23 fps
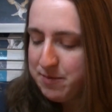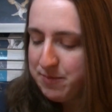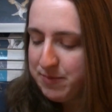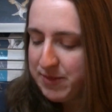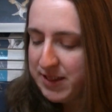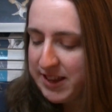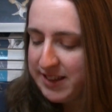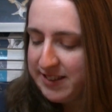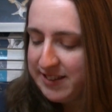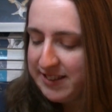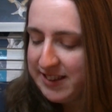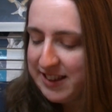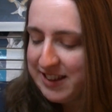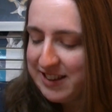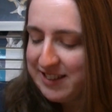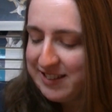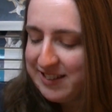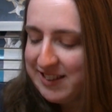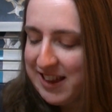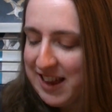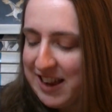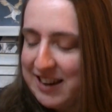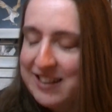This
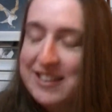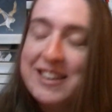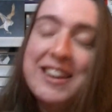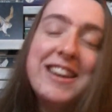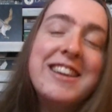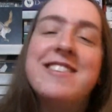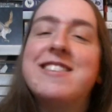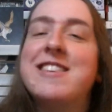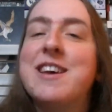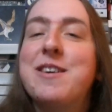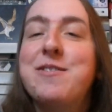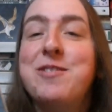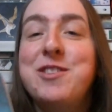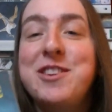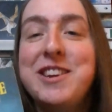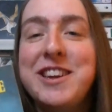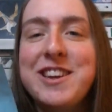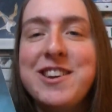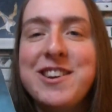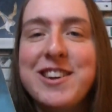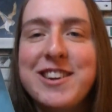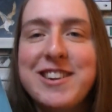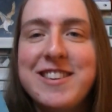is set in
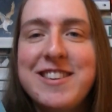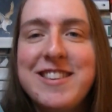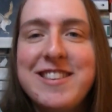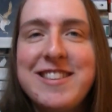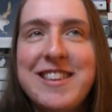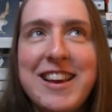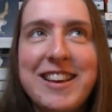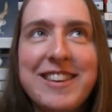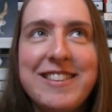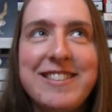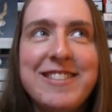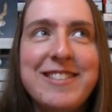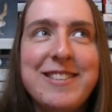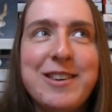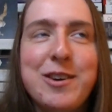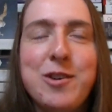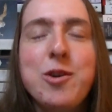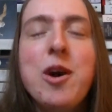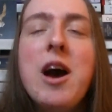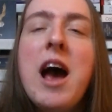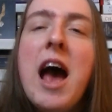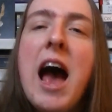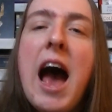1796,
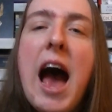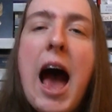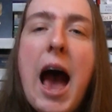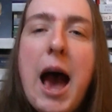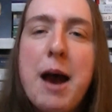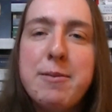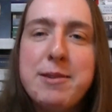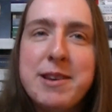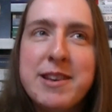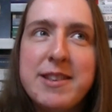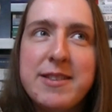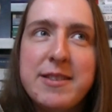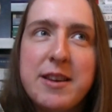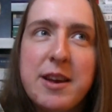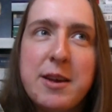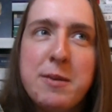so as